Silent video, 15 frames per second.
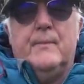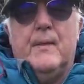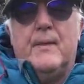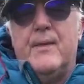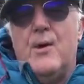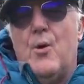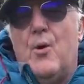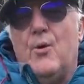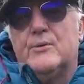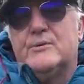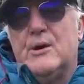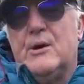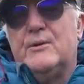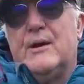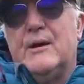and they all
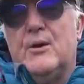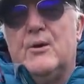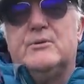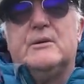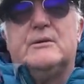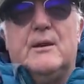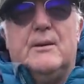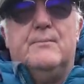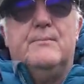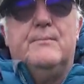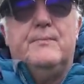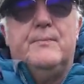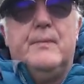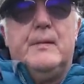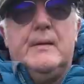turned and looked at him,
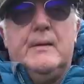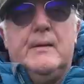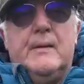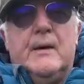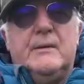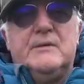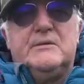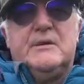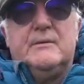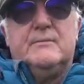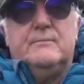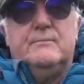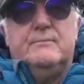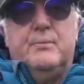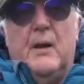and he
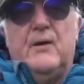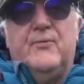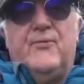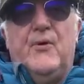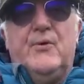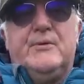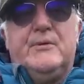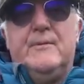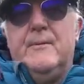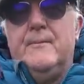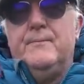said, "Belfort?